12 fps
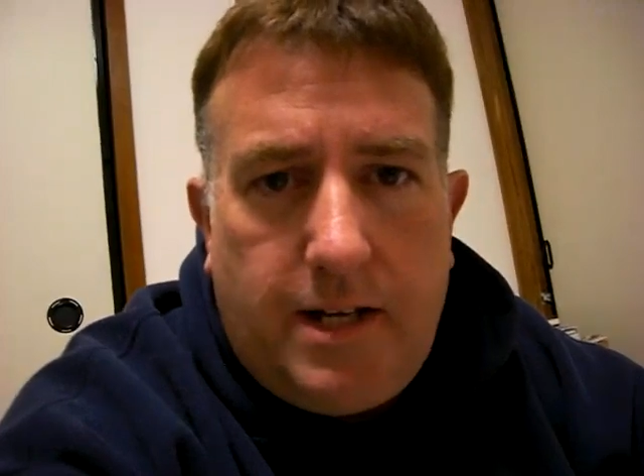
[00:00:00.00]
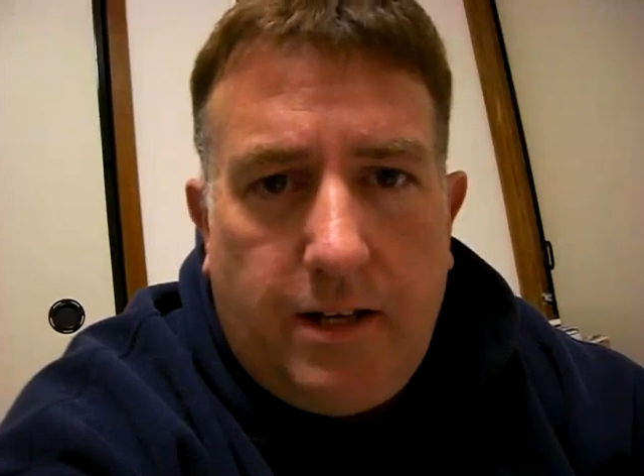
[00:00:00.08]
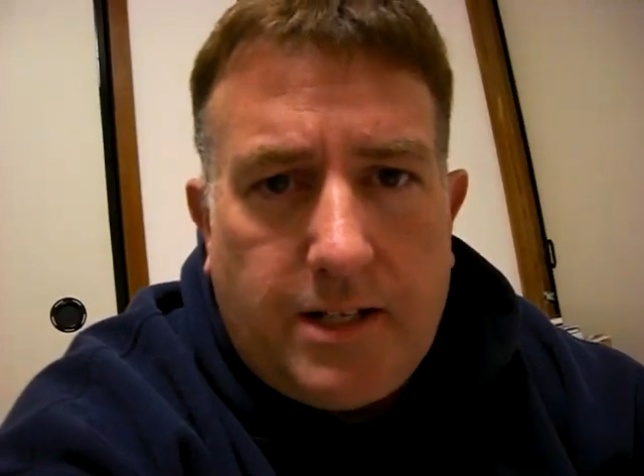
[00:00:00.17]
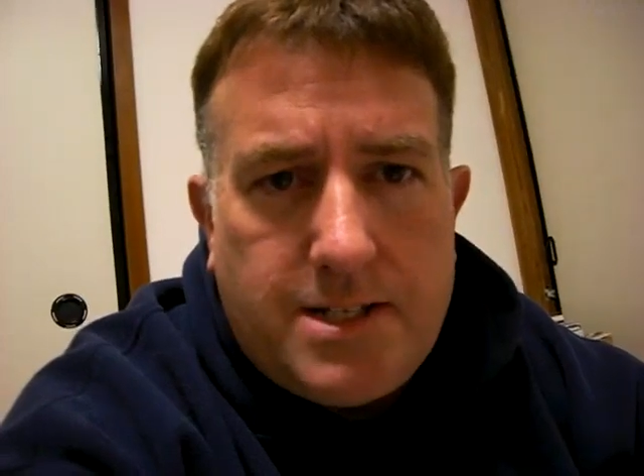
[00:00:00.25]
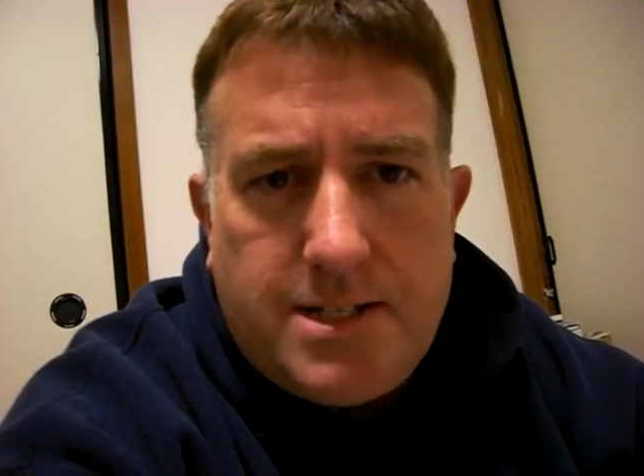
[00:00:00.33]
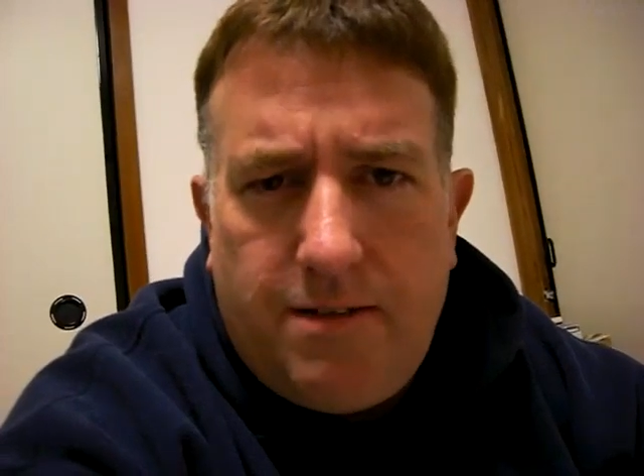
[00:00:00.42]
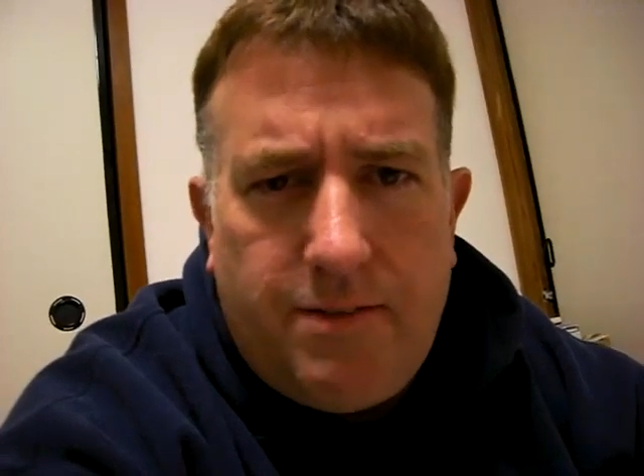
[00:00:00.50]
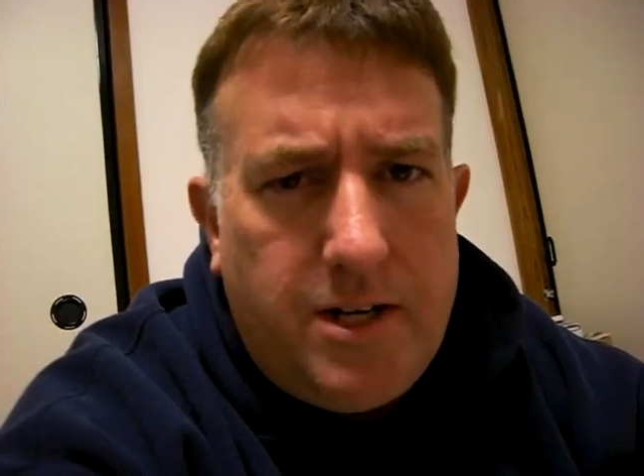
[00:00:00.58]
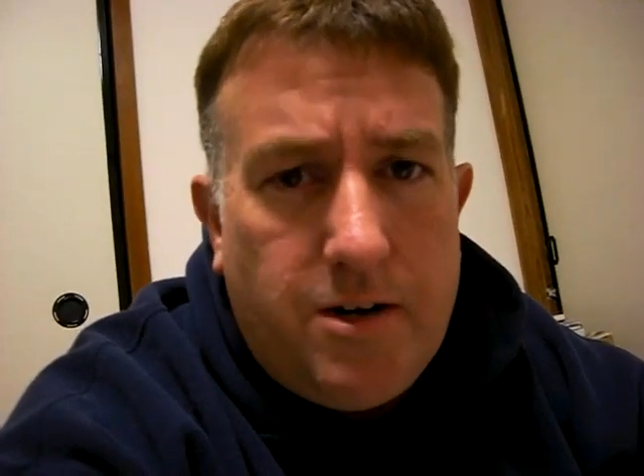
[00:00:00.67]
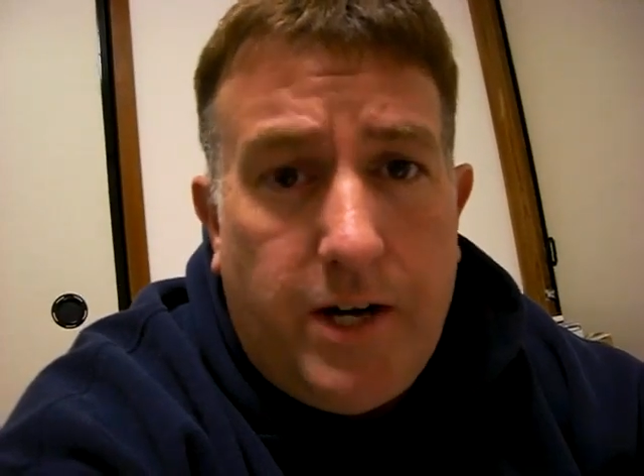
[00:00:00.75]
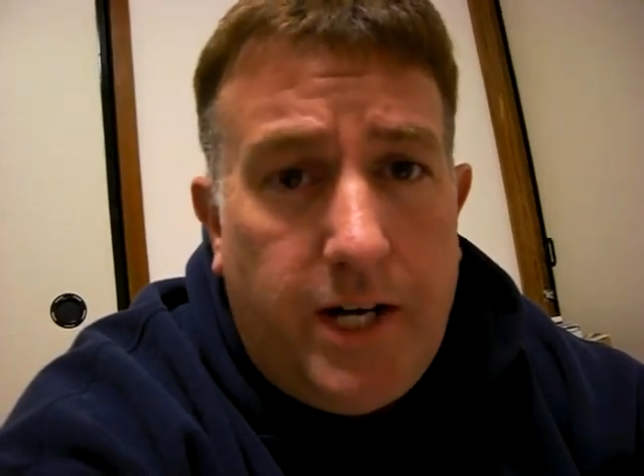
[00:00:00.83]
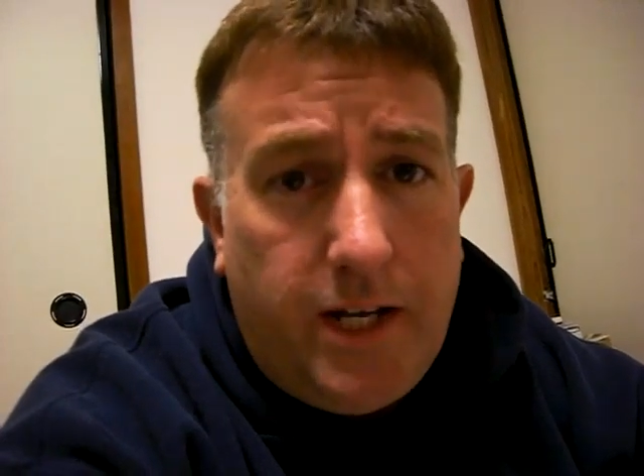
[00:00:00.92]
out like
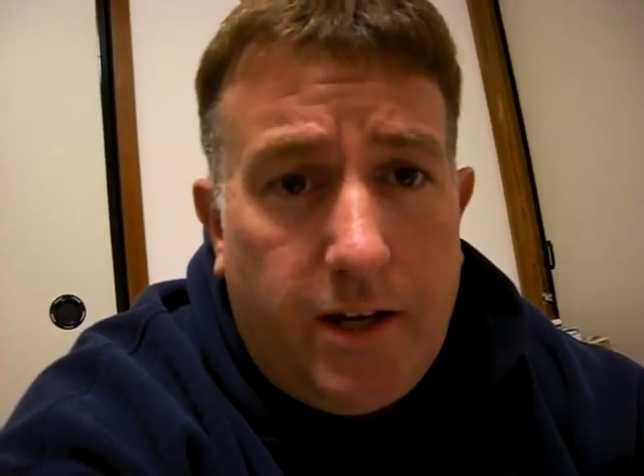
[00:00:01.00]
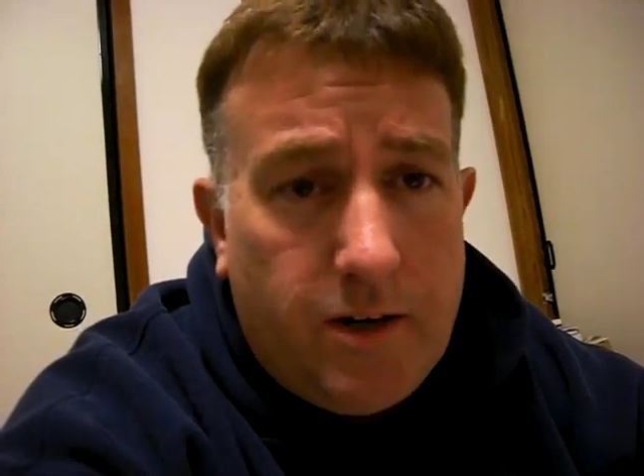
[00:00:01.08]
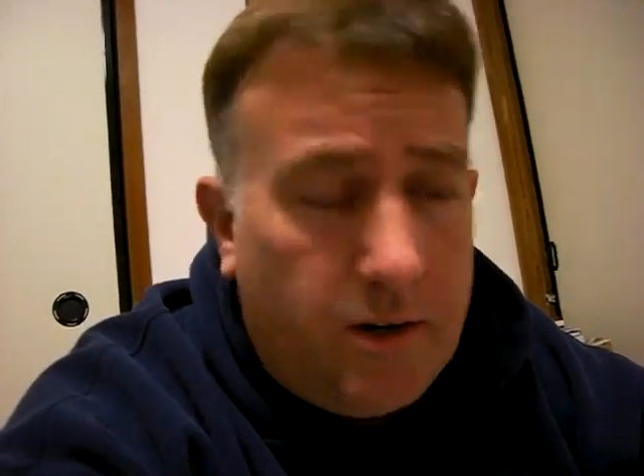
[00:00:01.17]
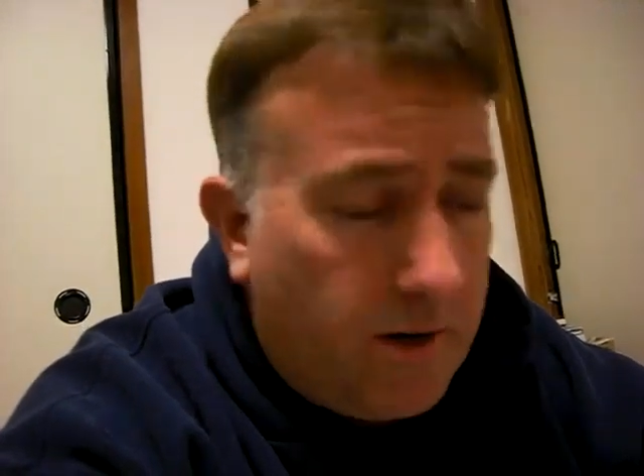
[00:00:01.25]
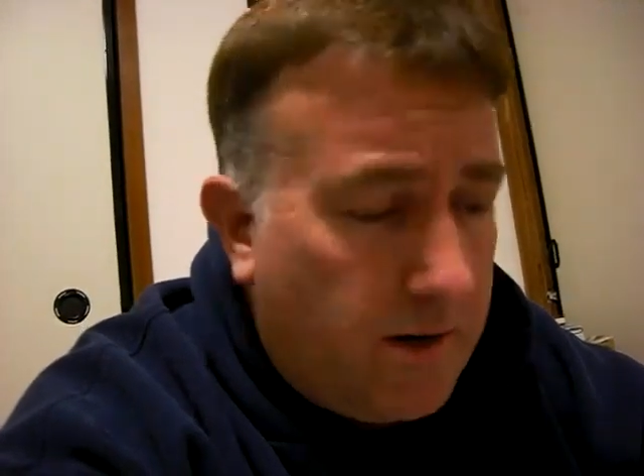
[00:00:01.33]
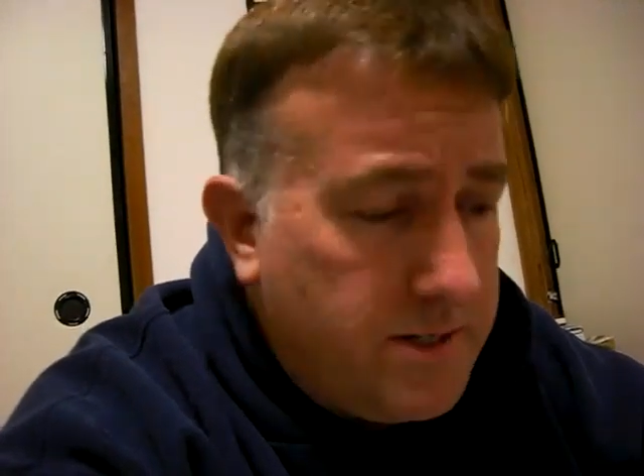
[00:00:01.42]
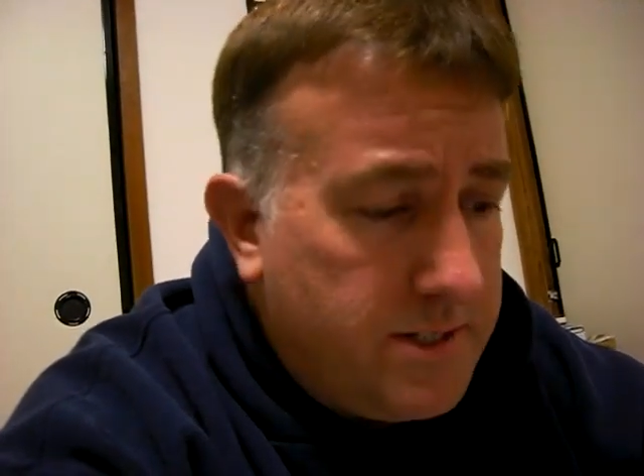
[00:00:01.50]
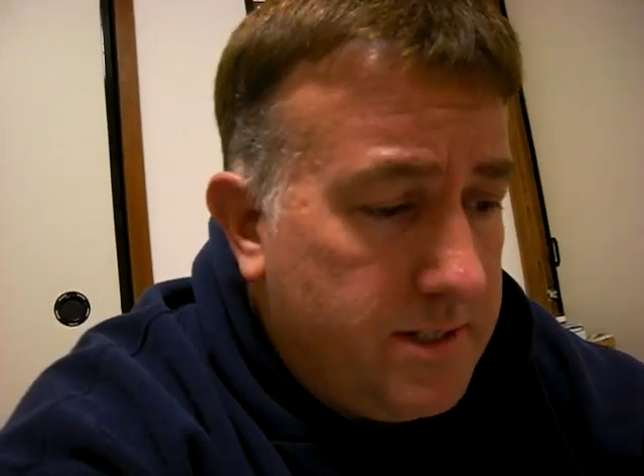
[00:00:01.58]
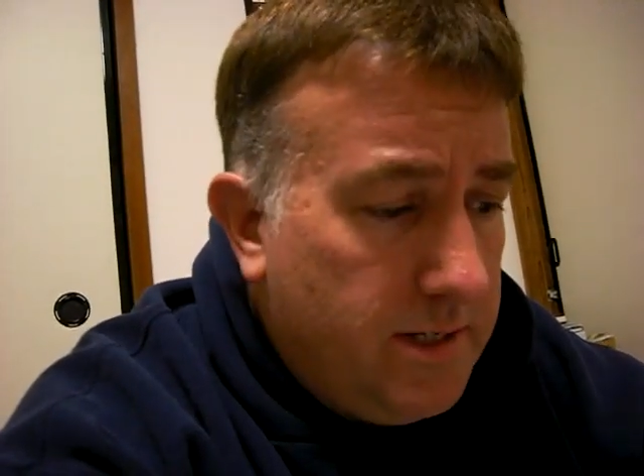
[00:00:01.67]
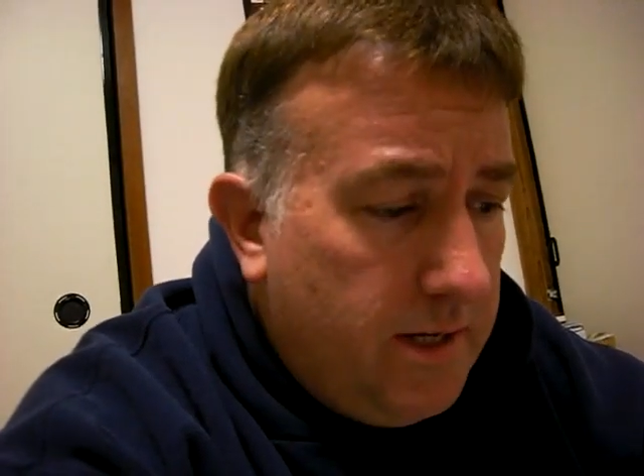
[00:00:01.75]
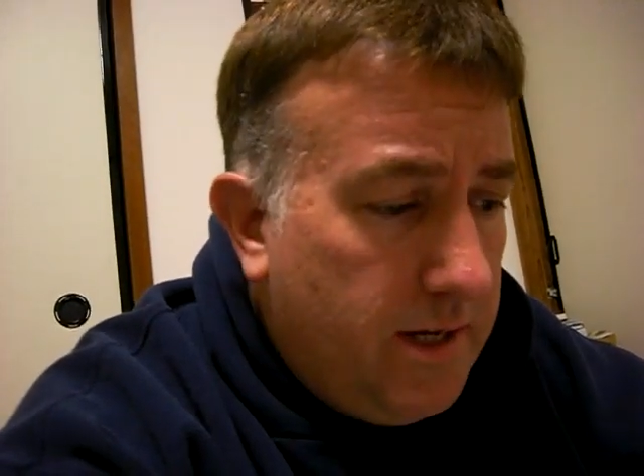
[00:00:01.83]
70 or 80 cards,